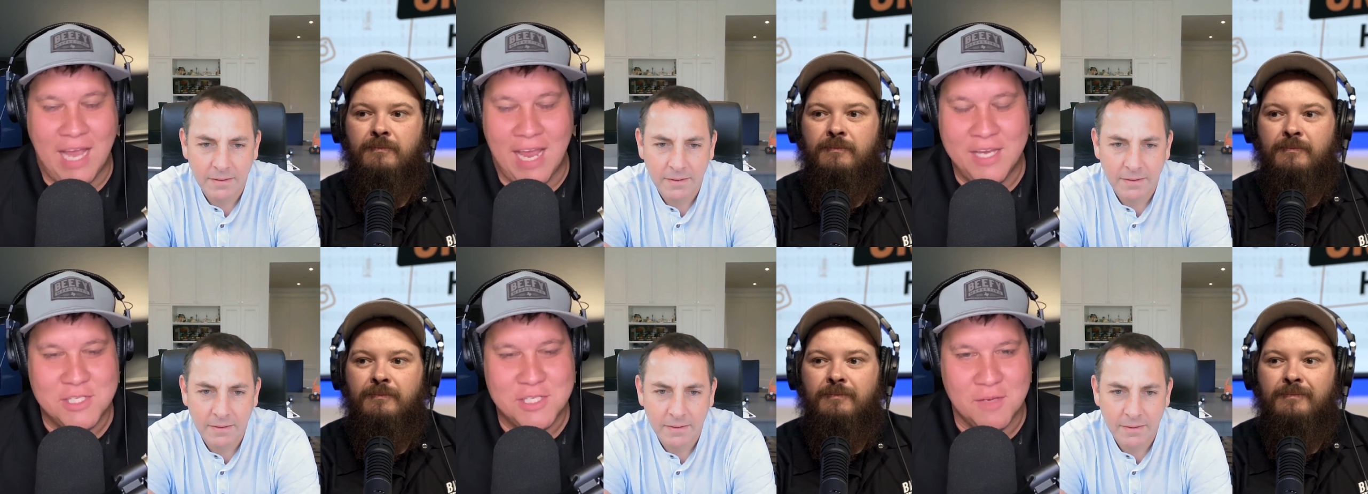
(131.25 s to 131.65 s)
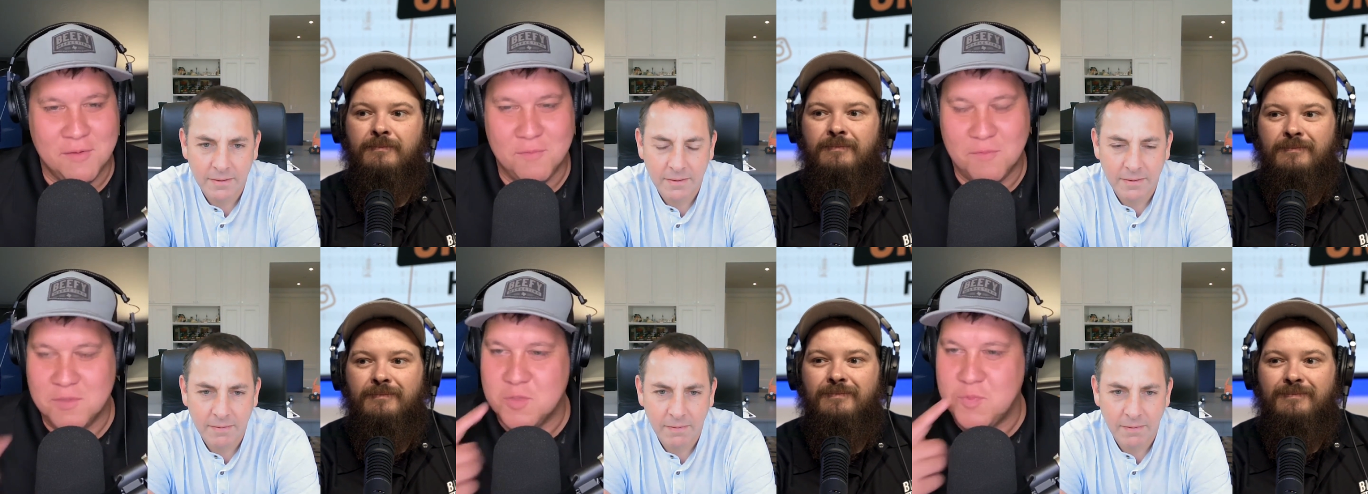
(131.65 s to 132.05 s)
Speaker 1: I, used to
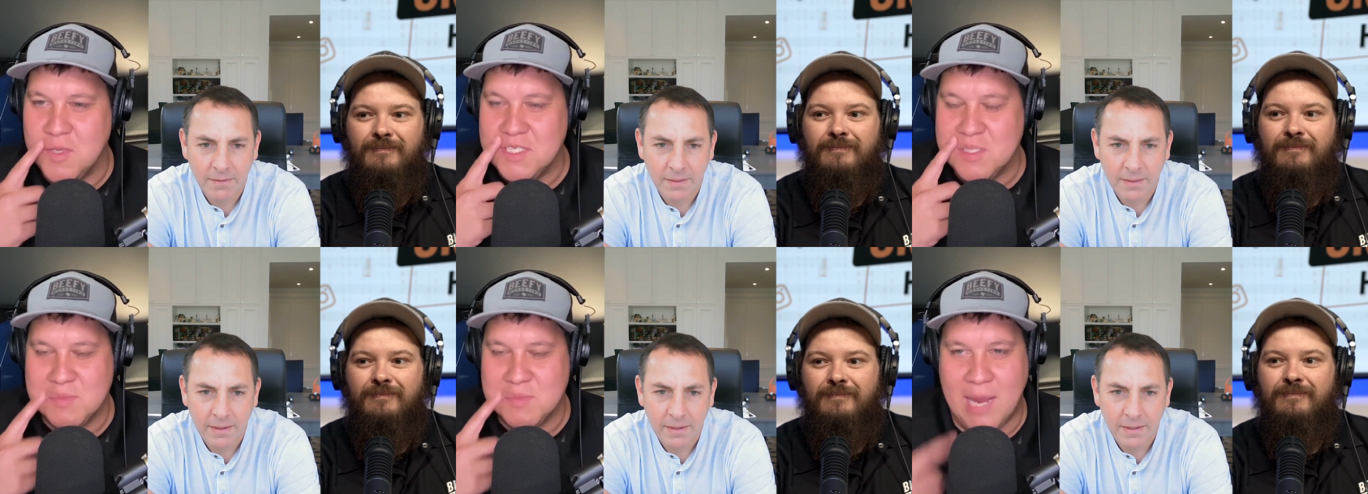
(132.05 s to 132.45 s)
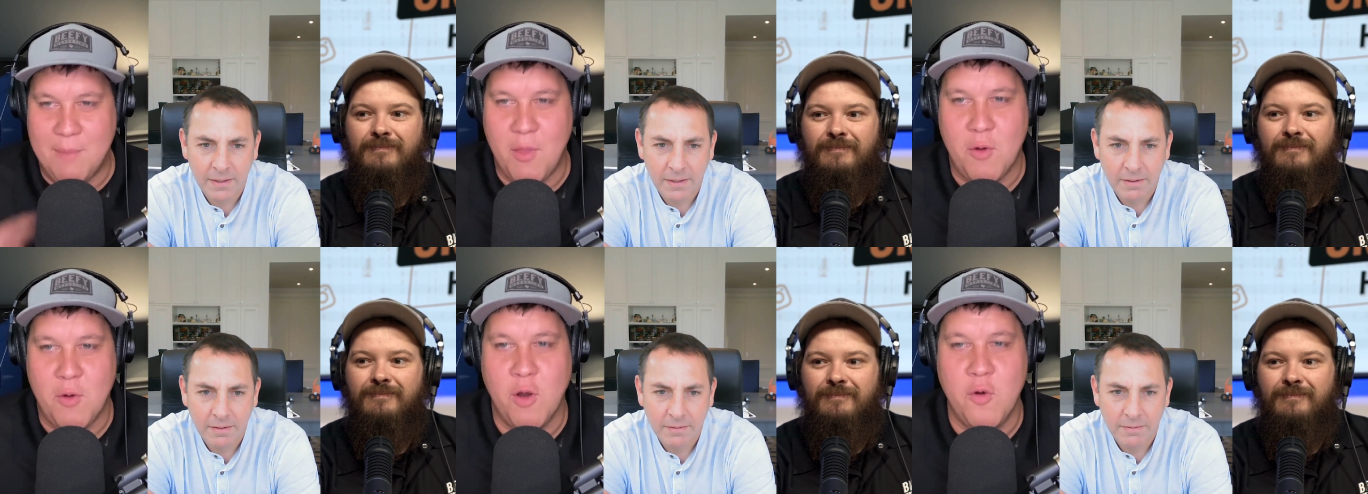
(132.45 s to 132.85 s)
spend some time on
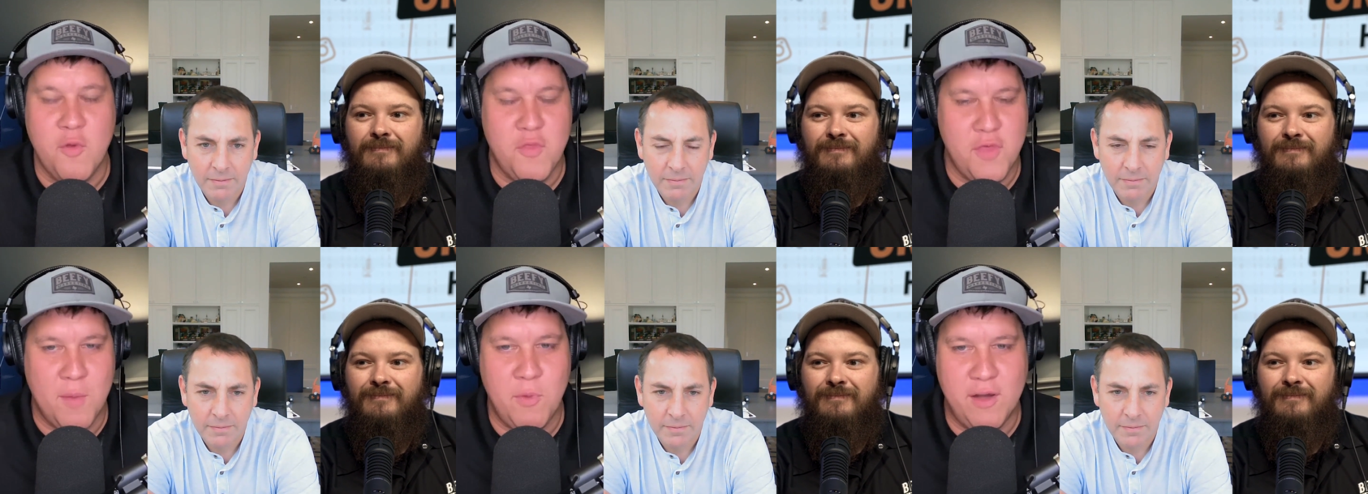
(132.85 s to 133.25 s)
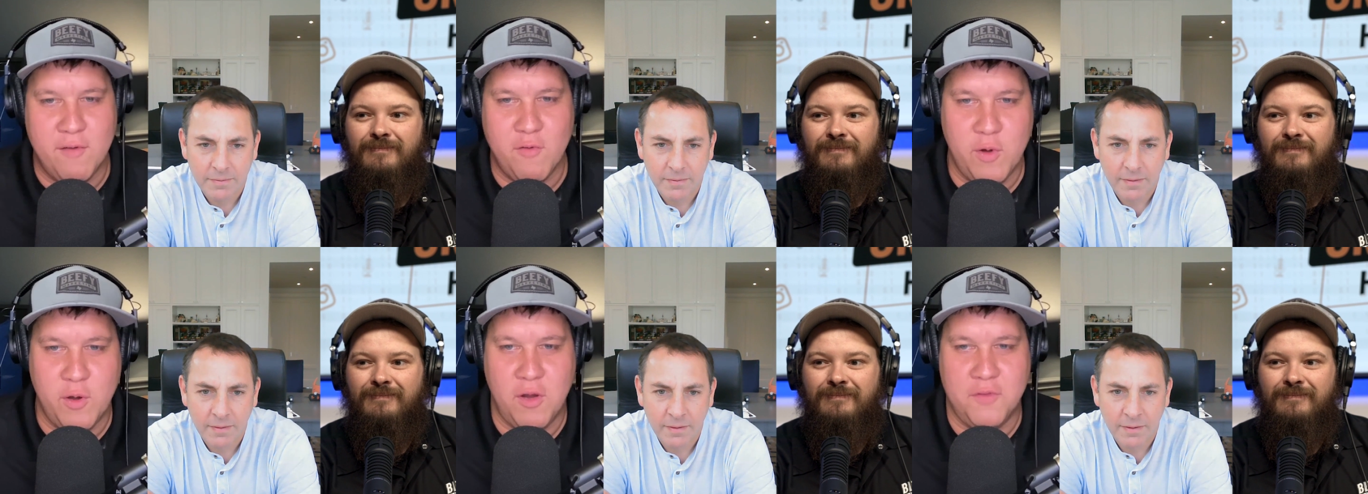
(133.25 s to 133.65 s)
the road with him whenever
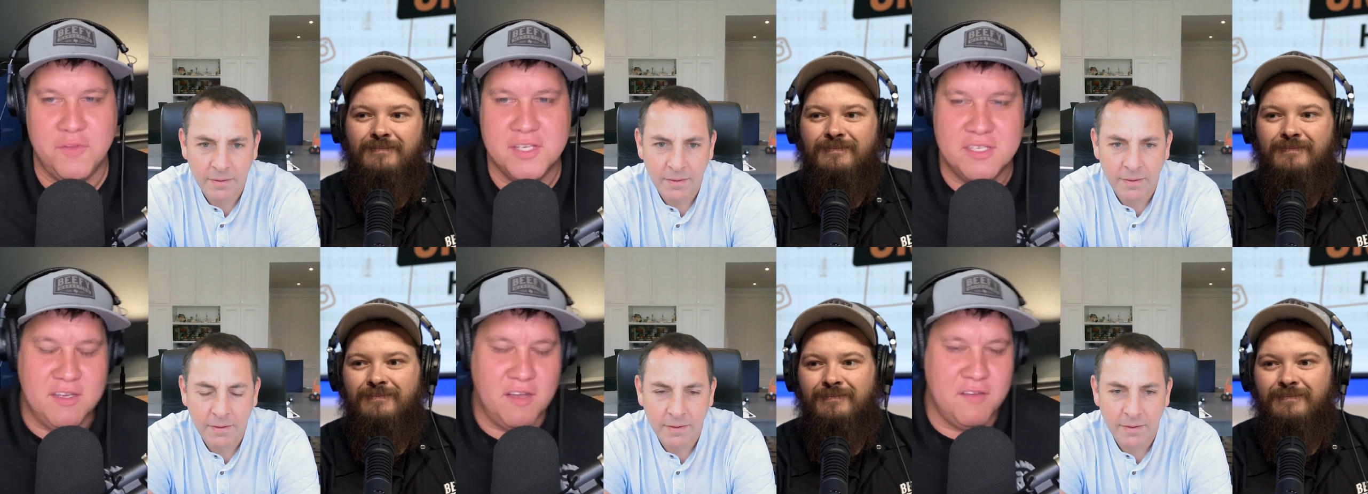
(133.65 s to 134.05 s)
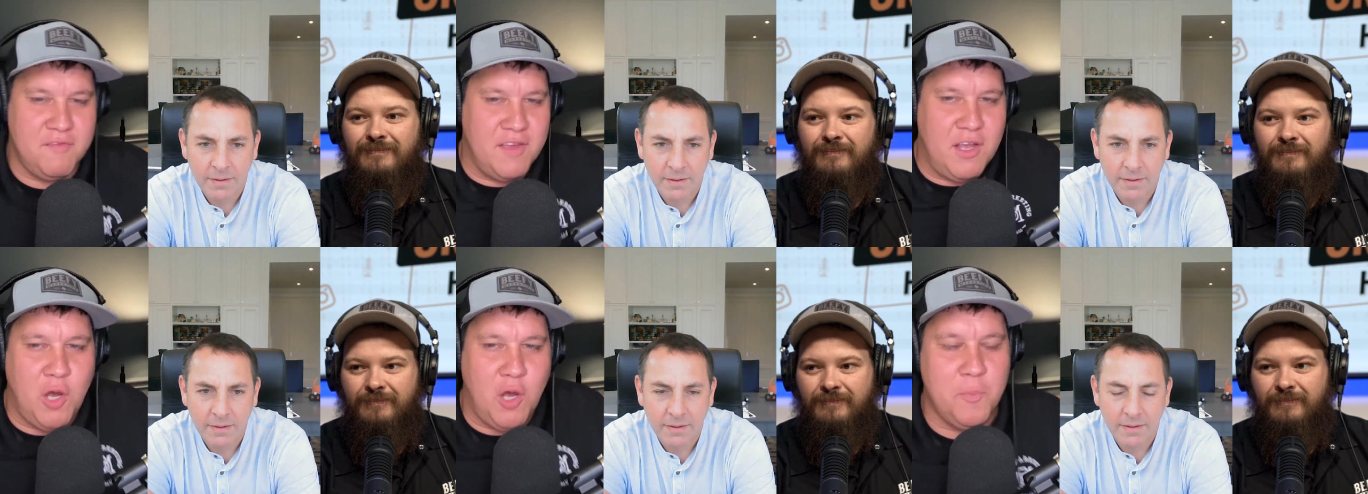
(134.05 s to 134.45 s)
we were on this
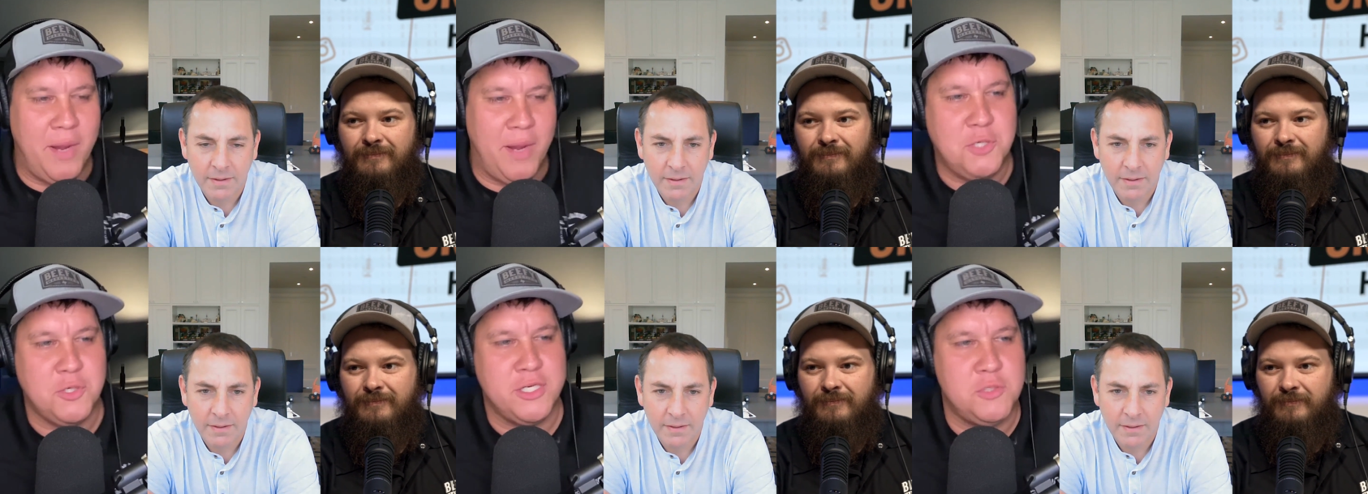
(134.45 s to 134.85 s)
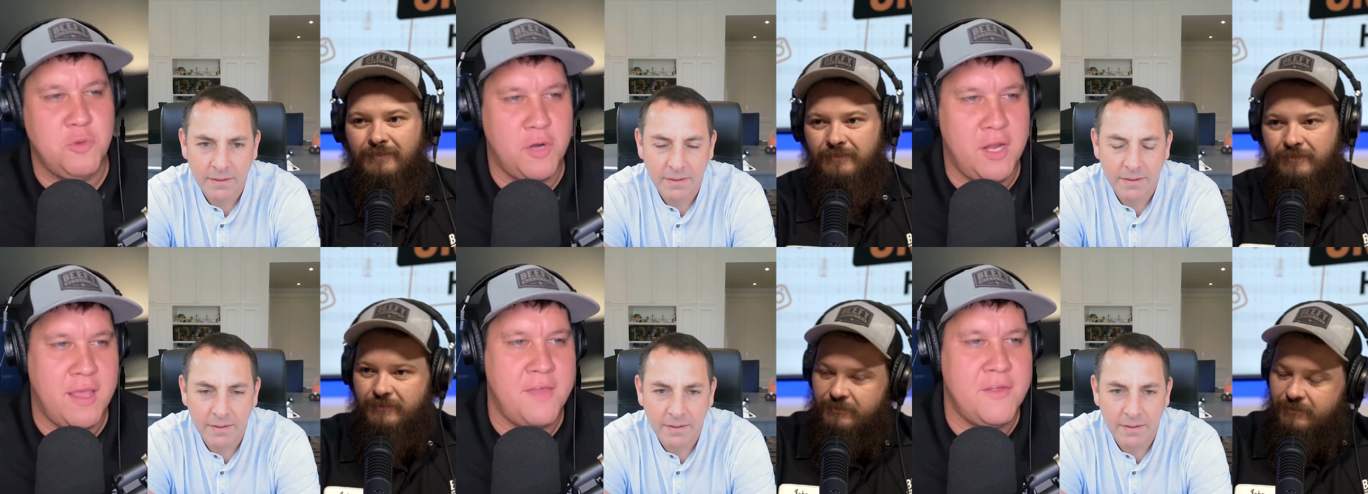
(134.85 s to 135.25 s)
event called Patriot Tour
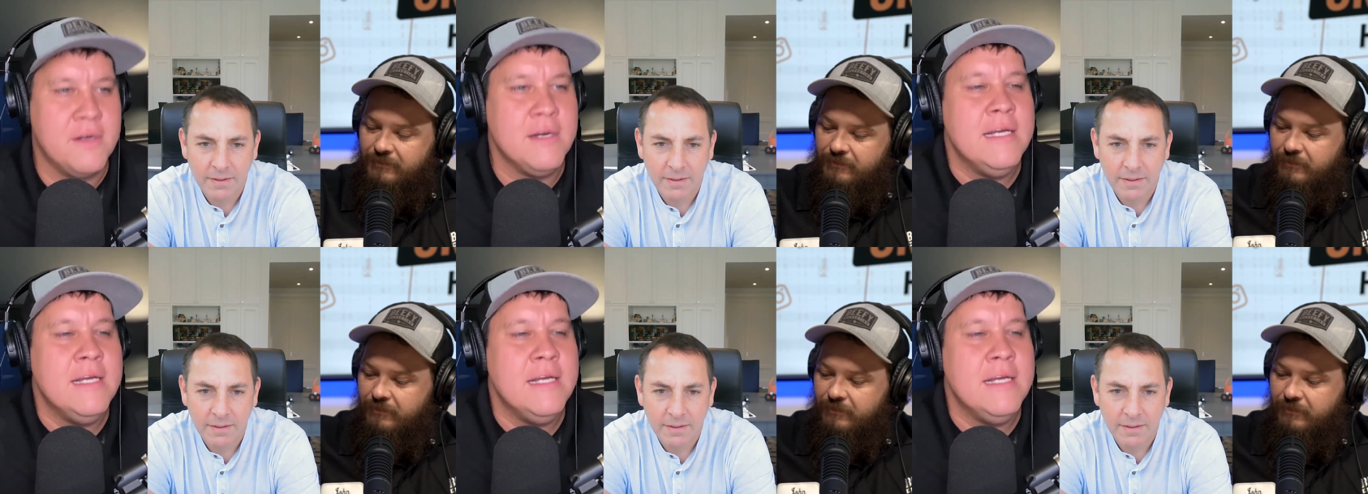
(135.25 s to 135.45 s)
together.